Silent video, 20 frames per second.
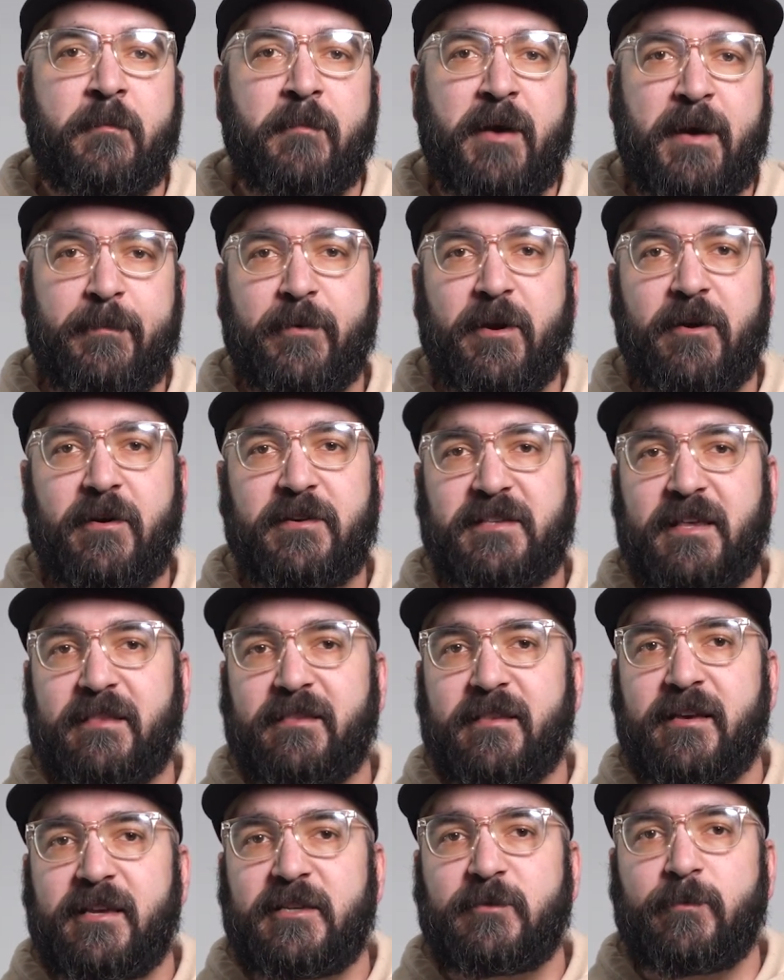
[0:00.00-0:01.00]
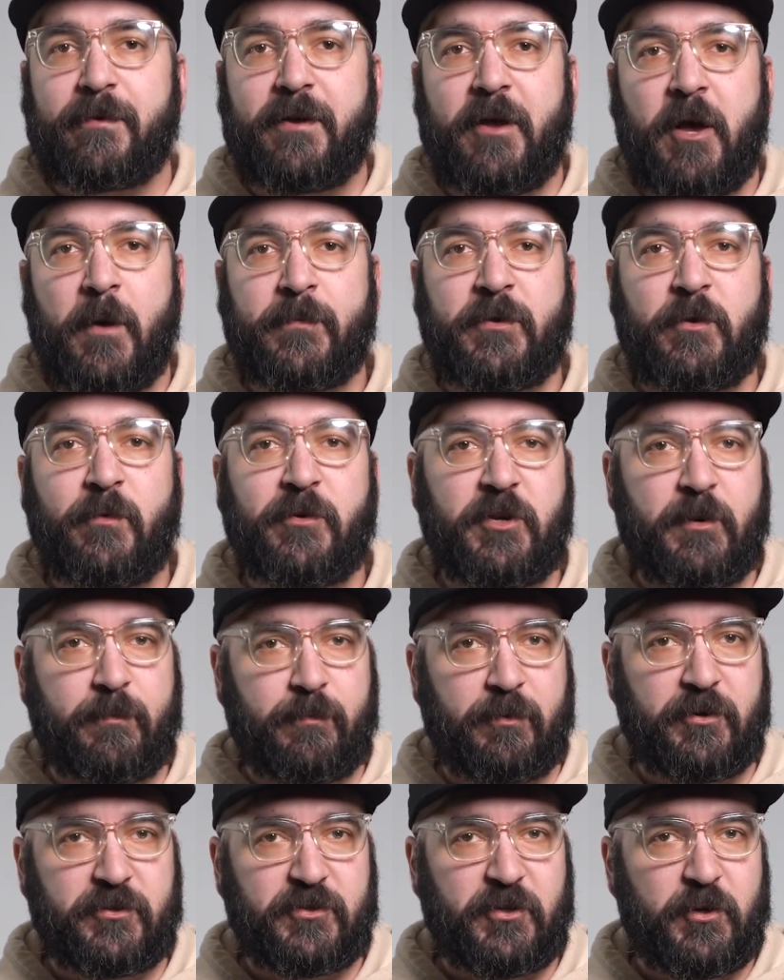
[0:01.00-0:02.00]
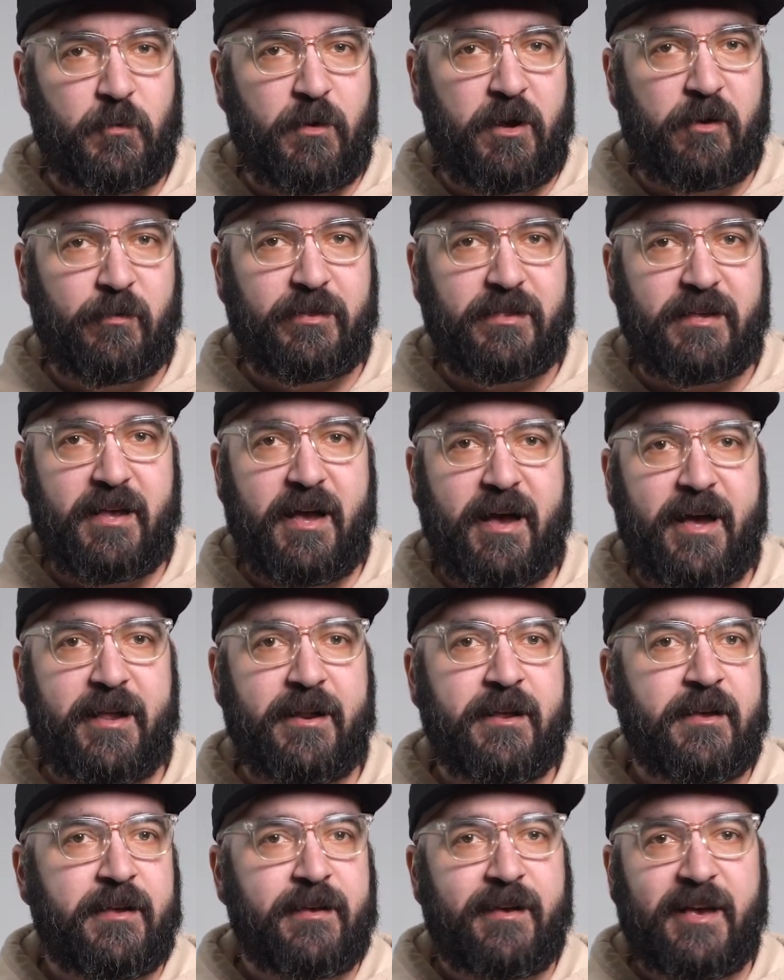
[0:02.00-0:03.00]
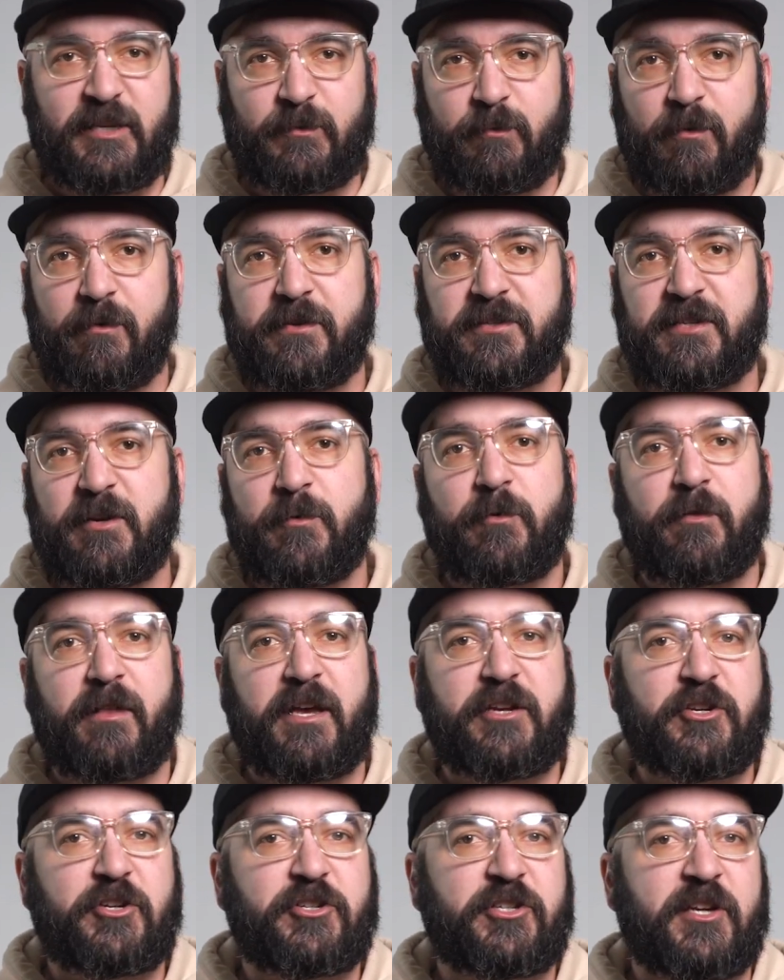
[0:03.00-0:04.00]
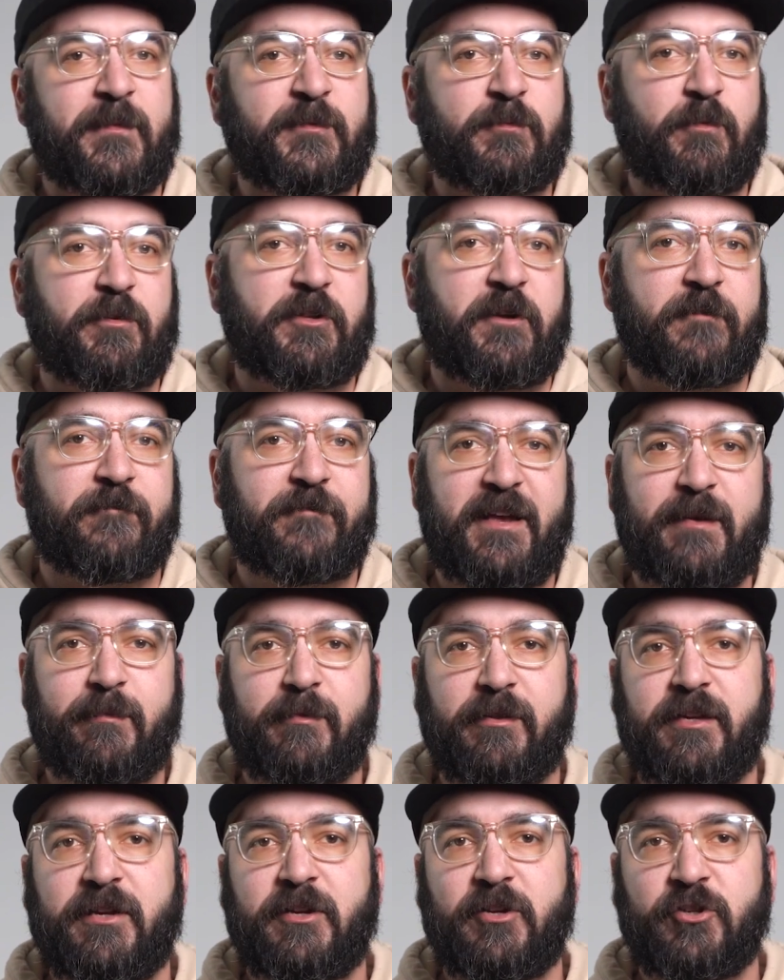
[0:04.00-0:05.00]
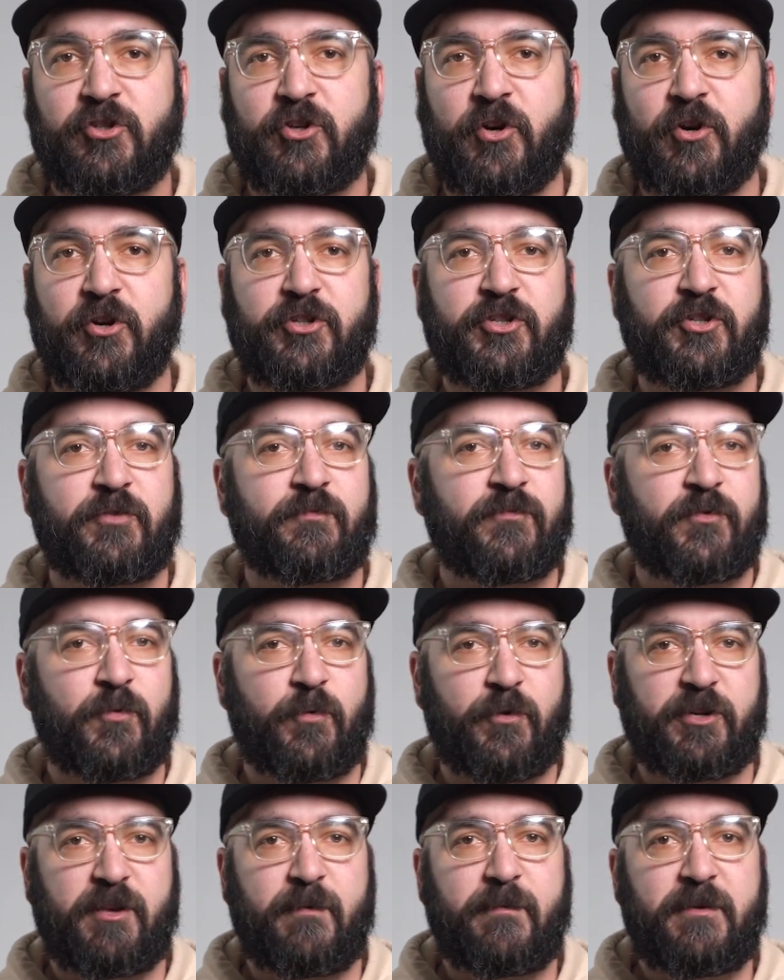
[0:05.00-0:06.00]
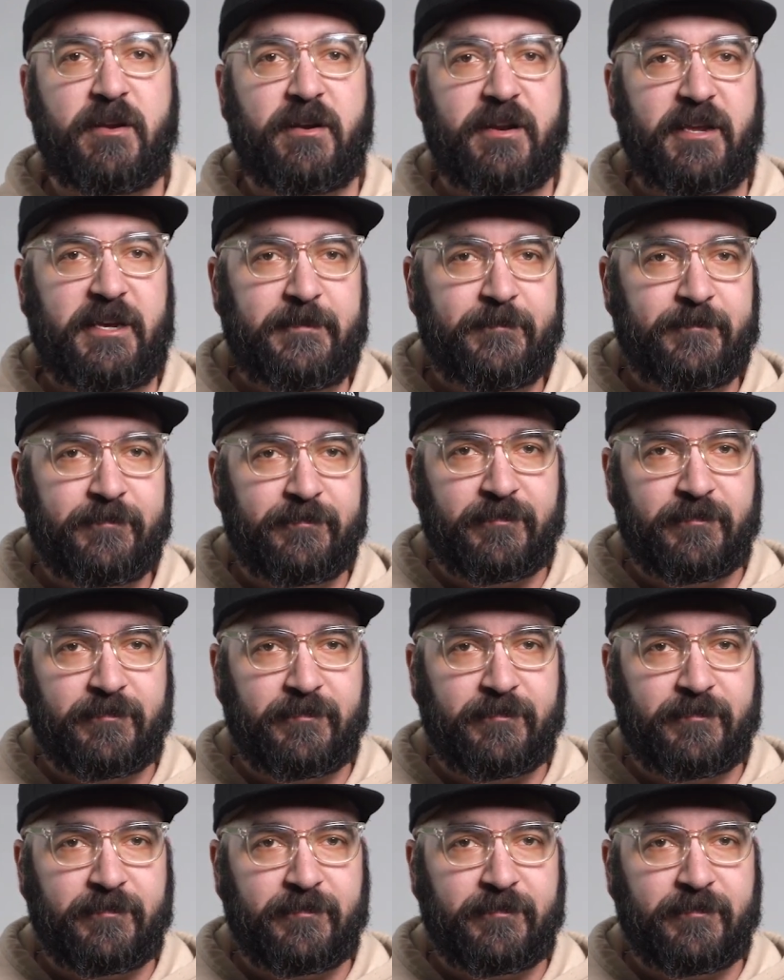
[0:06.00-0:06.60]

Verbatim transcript: My prayer is that these will help you in your personal walk with God, as well as in relationships with your family, church, or community.